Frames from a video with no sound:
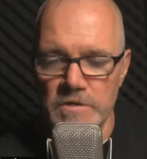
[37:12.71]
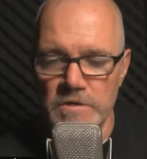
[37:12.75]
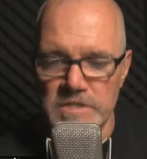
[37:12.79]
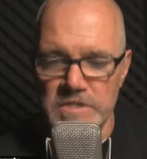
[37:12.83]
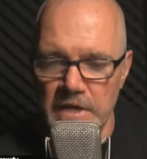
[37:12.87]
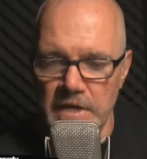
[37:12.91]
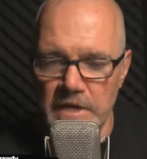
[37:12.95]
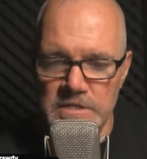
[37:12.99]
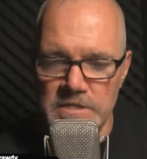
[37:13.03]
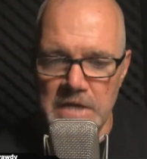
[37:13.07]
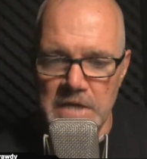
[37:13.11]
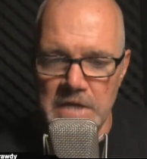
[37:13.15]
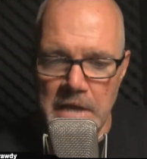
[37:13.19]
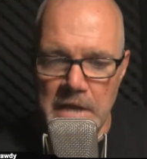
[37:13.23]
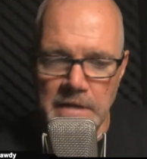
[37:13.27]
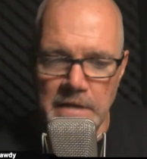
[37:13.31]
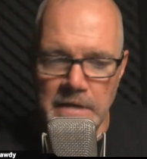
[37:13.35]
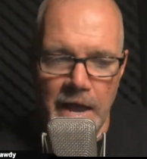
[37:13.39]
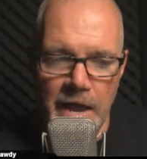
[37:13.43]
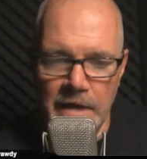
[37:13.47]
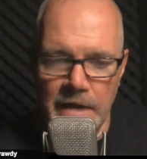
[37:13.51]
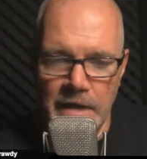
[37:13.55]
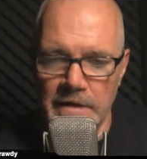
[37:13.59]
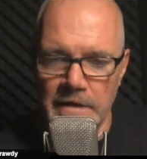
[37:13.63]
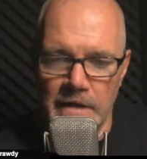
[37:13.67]
6'8",
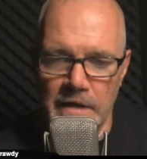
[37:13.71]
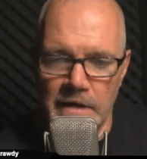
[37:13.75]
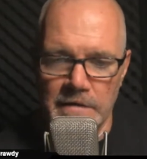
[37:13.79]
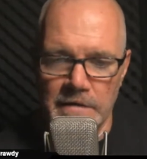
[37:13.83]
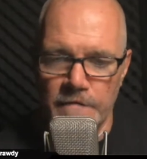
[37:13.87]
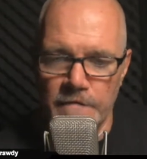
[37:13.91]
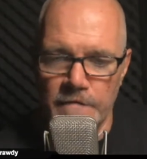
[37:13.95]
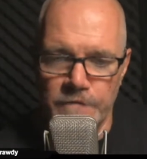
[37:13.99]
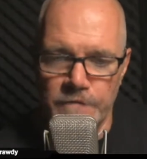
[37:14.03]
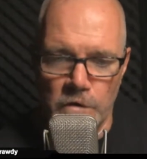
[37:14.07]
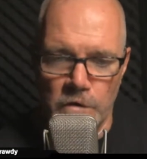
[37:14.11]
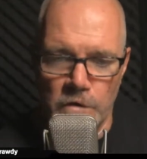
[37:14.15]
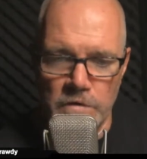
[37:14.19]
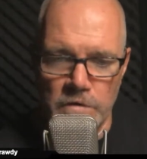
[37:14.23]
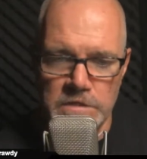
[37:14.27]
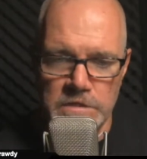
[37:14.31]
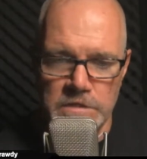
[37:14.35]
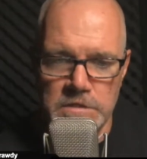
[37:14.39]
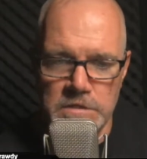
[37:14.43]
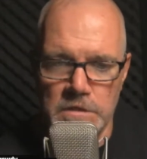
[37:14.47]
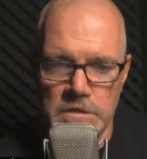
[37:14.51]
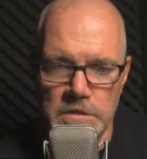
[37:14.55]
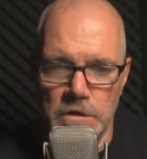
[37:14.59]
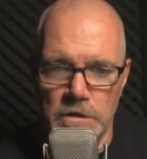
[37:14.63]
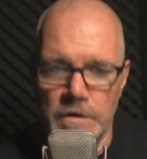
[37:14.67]
hanging out in the
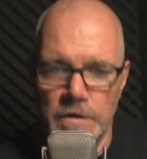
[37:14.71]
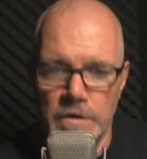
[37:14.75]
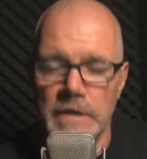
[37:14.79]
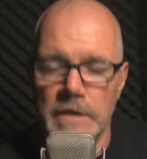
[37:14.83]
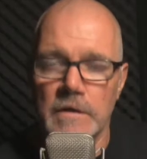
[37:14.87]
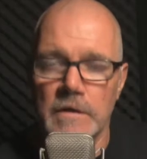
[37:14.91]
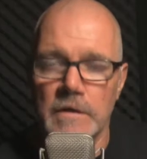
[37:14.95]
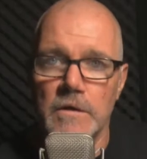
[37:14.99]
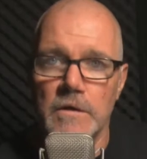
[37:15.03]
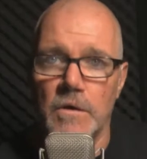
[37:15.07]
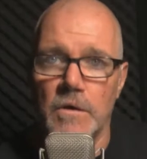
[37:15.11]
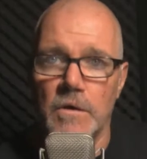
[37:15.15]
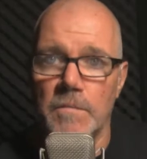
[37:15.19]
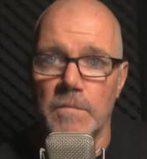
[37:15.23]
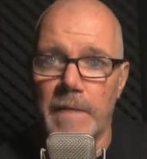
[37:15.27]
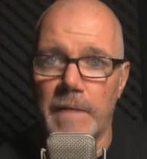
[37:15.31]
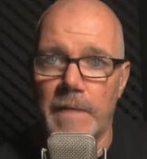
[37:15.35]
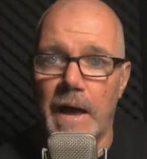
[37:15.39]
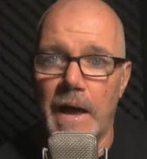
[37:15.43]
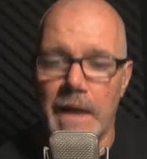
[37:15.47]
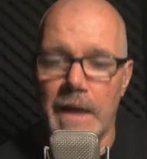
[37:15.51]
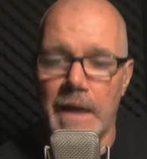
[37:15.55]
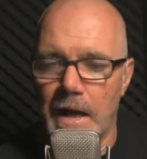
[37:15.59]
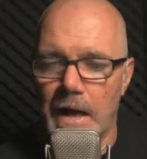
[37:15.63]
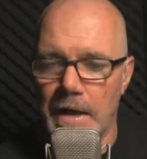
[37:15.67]
forest, learning
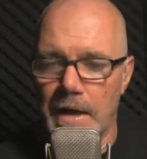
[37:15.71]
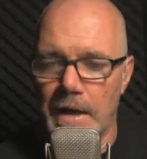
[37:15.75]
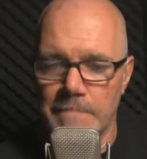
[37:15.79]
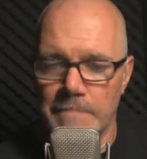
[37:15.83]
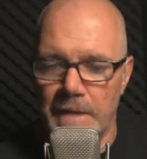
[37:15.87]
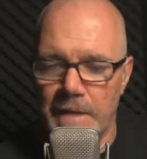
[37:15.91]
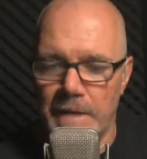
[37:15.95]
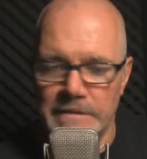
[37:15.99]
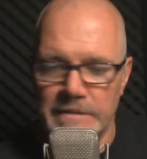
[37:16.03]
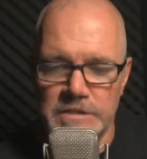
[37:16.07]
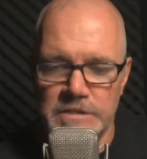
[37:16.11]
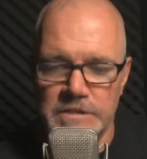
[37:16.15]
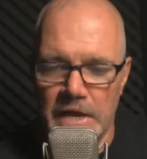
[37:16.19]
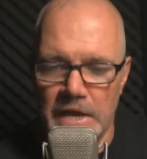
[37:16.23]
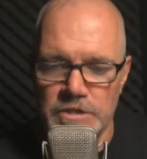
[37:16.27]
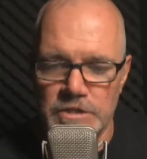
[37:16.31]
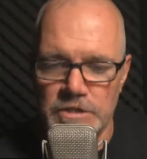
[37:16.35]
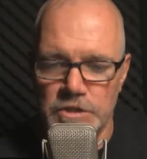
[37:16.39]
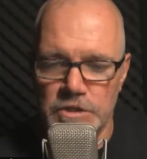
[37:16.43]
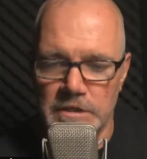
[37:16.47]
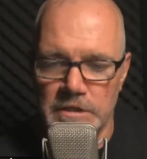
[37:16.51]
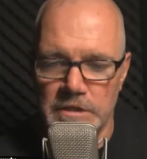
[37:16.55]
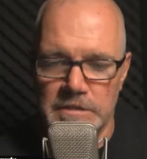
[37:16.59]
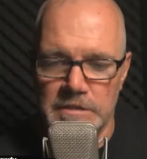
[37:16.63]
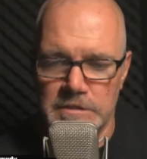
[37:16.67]
kumbaya and
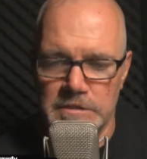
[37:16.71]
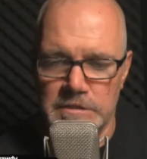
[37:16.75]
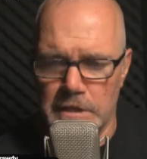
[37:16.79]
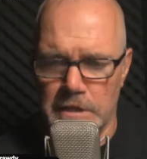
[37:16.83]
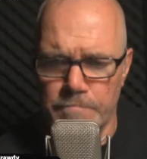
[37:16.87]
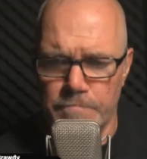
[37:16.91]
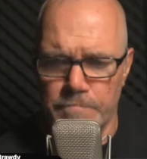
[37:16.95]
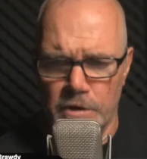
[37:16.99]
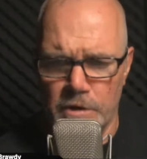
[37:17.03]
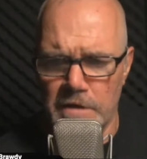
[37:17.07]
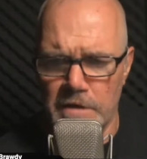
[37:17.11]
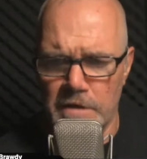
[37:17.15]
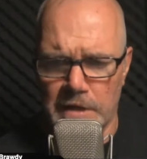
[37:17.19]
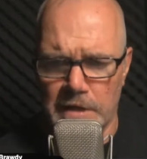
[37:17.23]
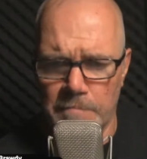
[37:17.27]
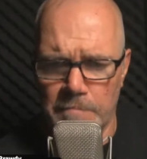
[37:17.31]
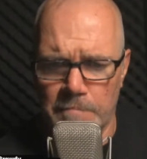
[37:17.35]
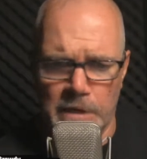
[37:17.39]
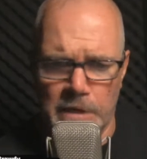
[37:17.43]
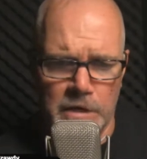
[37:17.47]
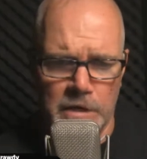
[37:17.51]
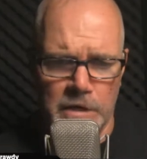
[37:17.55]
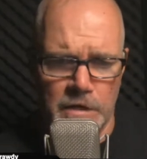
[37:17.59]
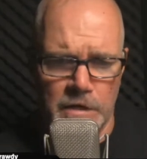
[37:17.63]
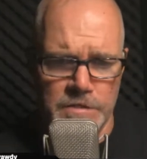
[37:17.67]
meditation and deep breathing
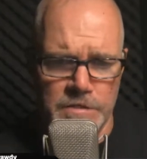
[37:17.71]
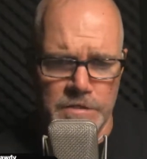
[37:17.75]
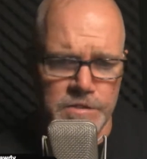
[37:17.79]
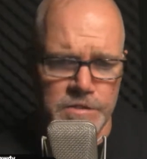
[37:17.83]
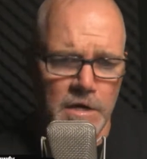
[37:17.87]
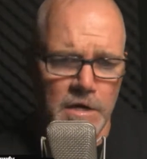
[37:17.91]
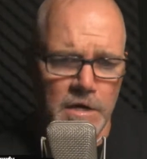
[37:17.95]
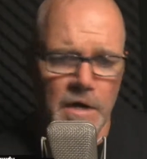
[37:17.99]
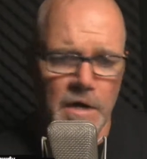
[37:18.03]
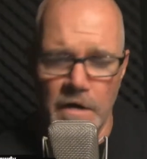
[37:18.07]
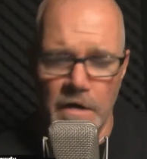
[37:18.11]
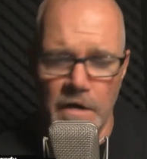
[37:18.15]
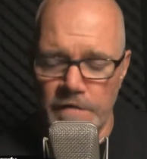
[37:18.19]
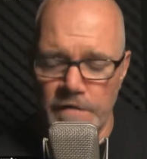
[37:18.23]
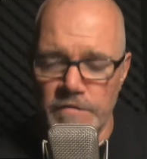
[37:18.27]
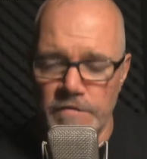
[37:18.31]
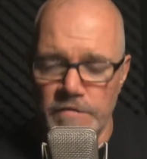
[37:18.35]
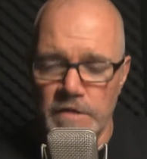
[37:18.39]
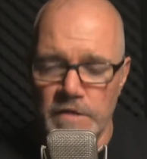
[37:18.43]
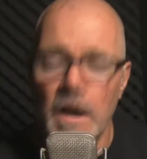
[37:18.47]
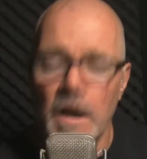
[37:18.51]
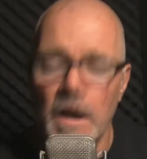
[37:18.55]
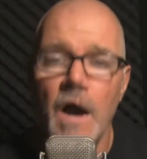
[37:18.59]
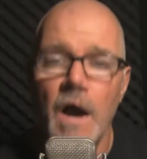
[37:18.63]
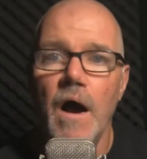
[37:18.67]
because of
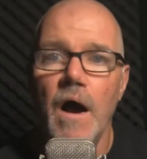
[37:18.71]
everything?